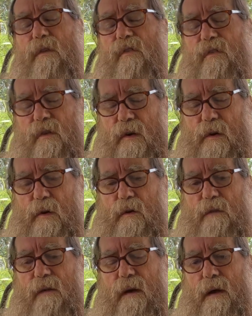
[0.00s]

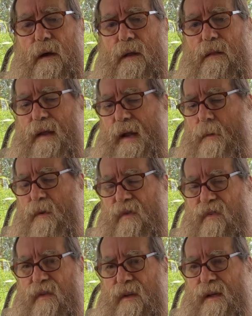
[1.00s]
stove that I was
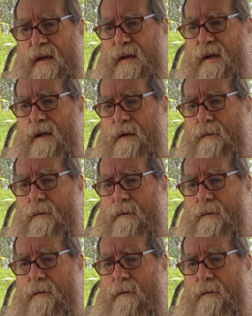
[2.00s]
sitting